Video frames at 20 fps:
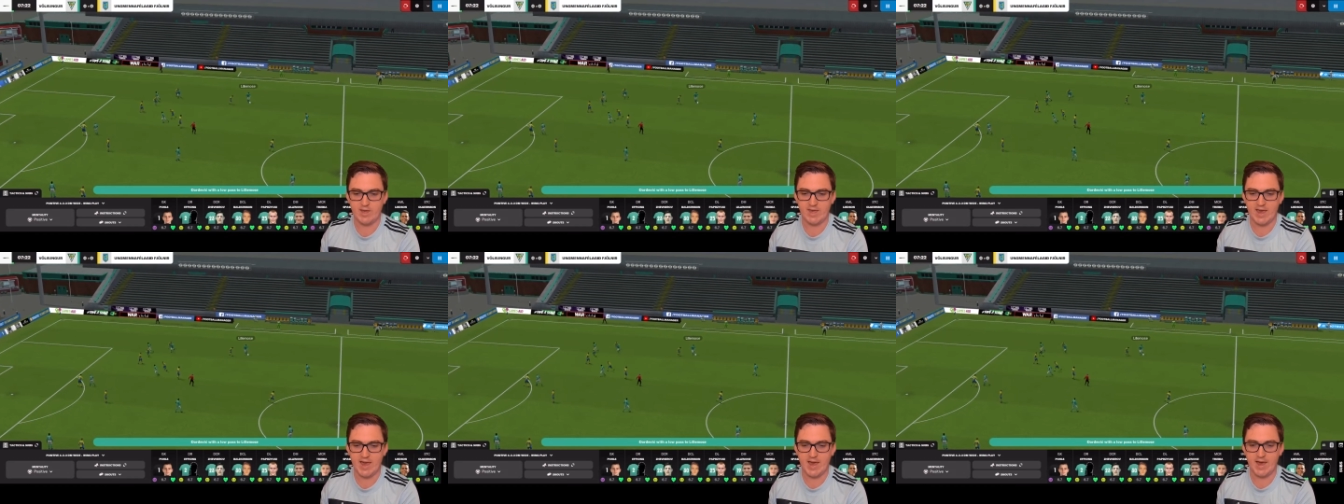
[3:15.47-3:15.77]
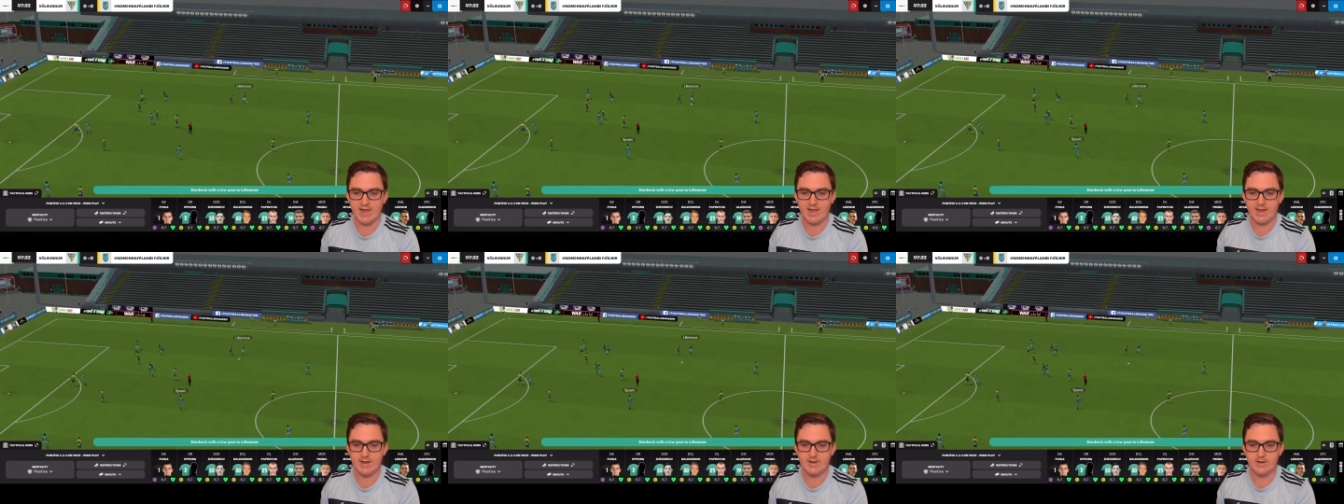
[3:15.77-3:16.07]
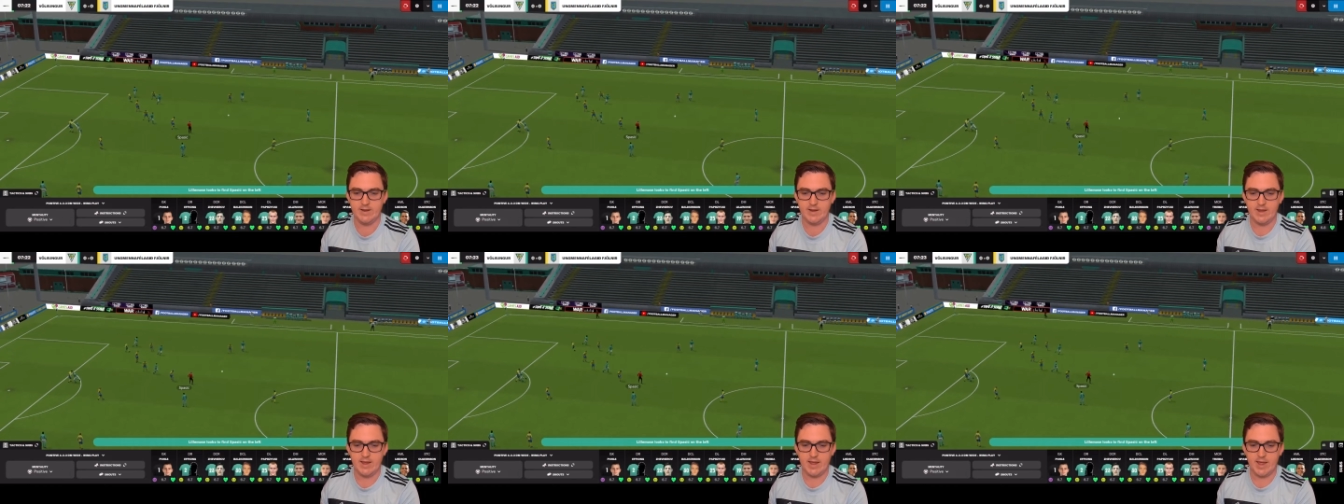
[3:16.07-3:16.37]
We are
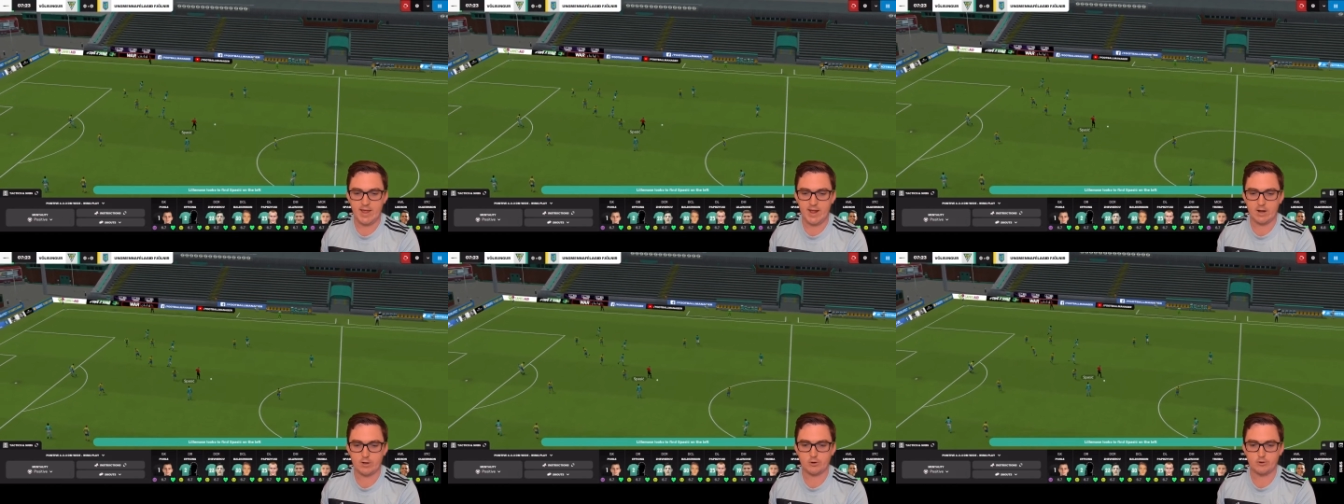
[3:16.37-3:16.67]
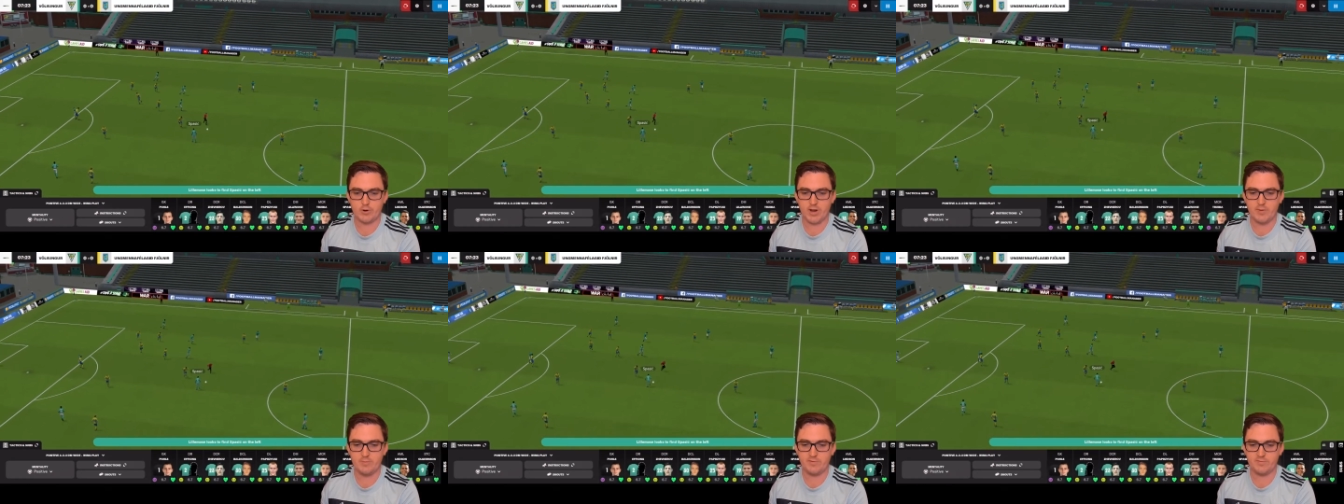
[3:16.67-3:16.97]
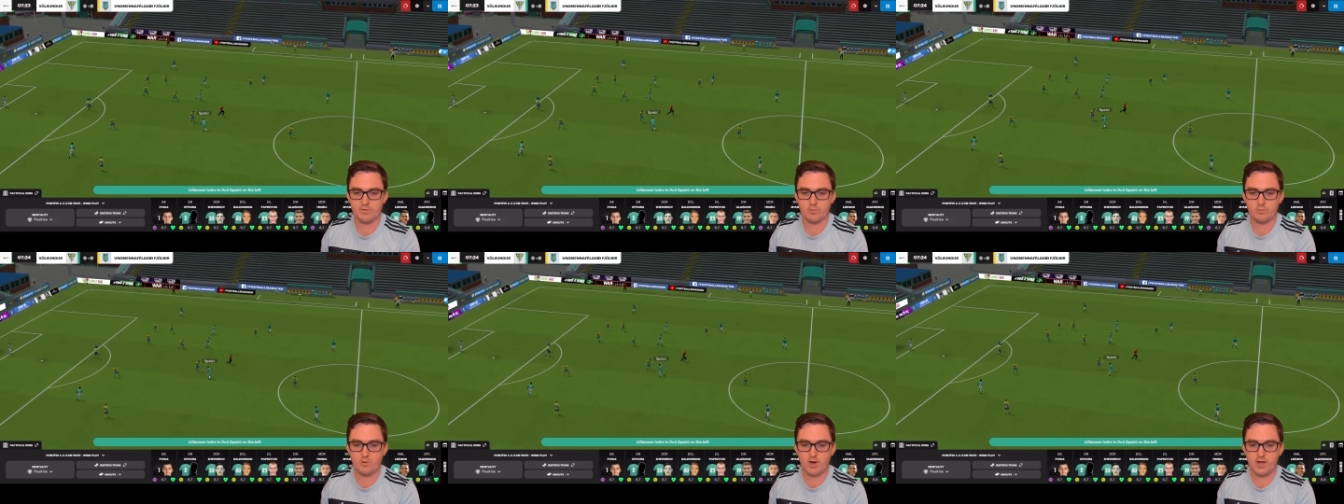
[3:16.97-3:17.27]
in our green
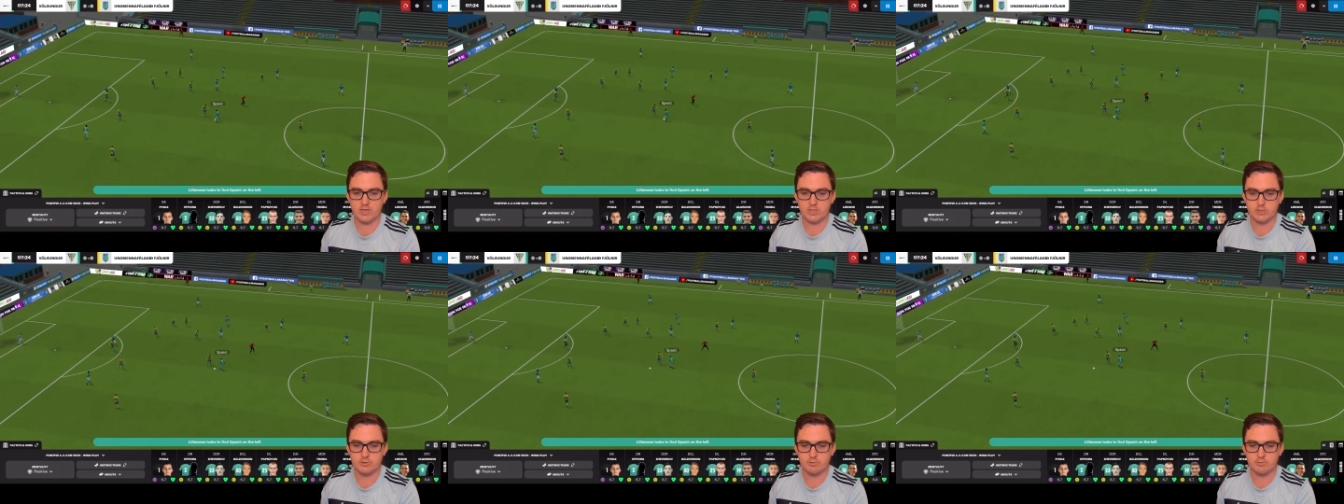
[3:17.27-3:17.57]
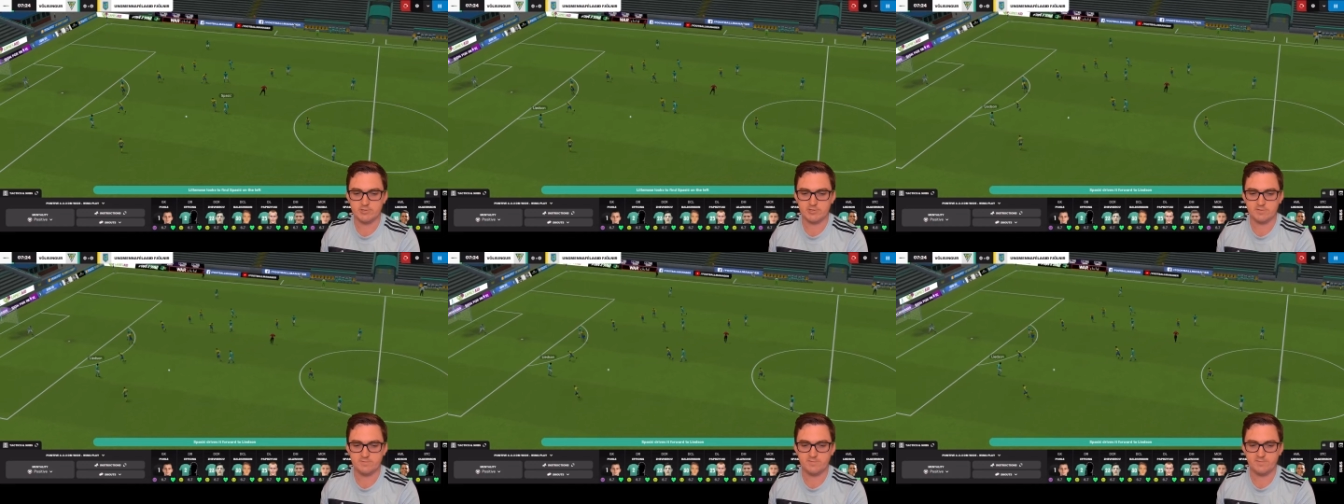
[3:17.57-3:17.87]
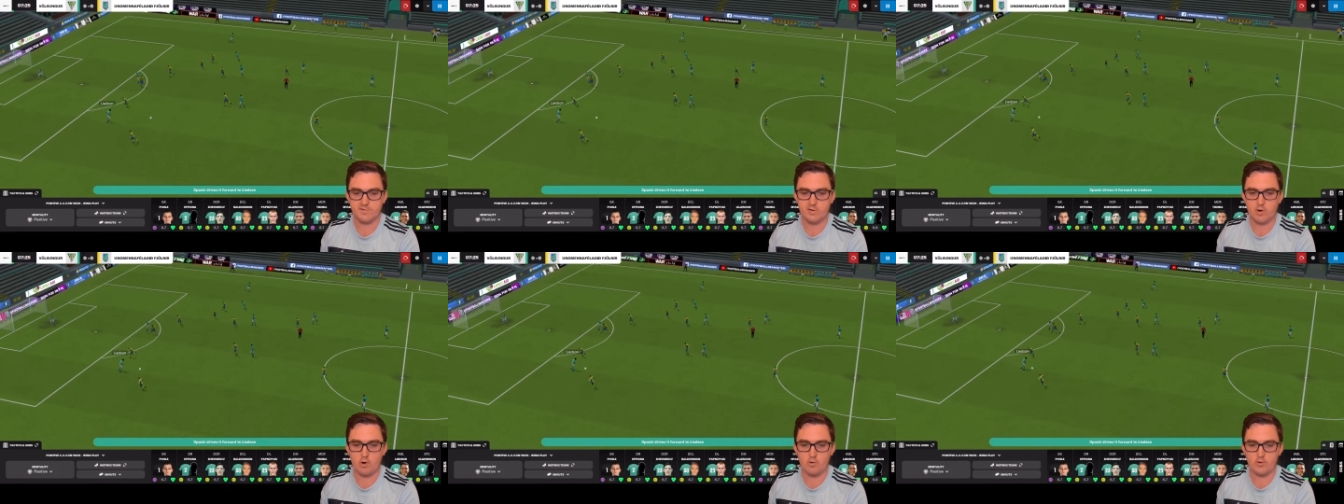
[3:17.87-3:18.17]
with the white shorts
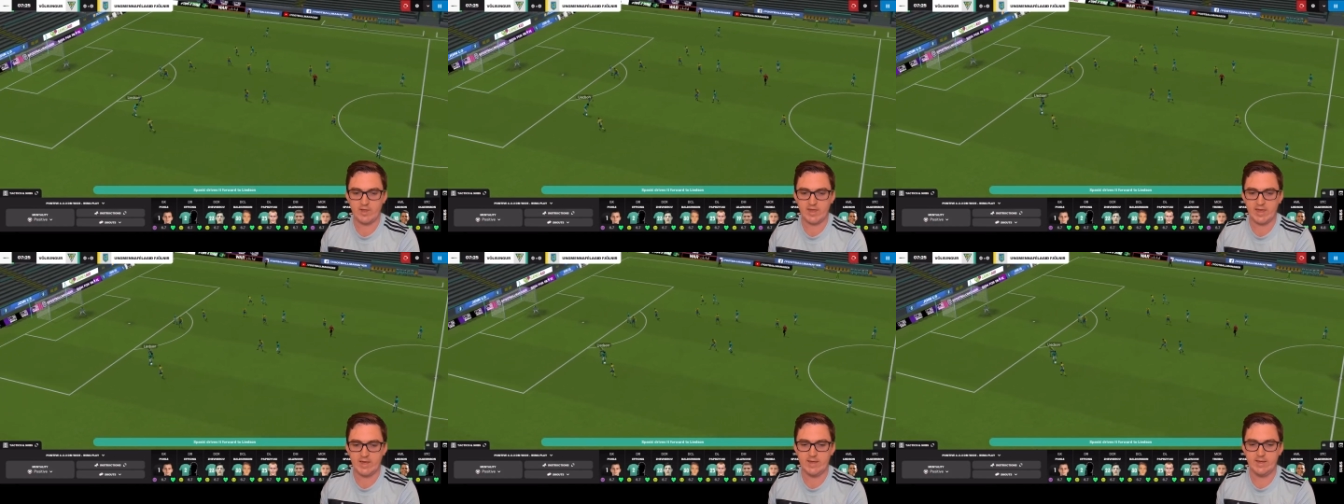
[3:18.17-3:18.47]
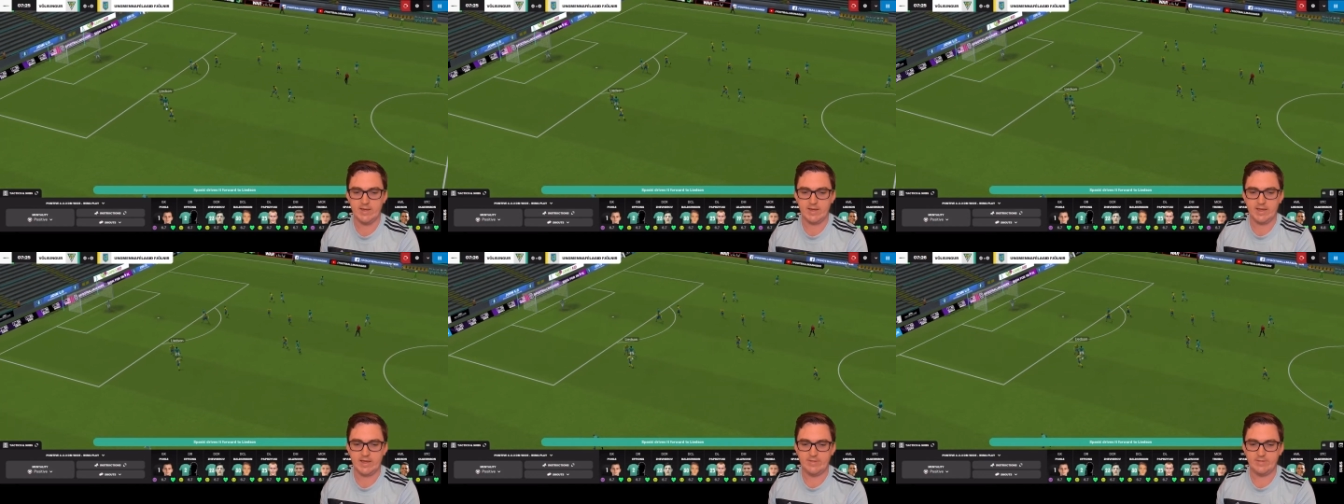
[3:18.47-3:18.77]
and Fjölnir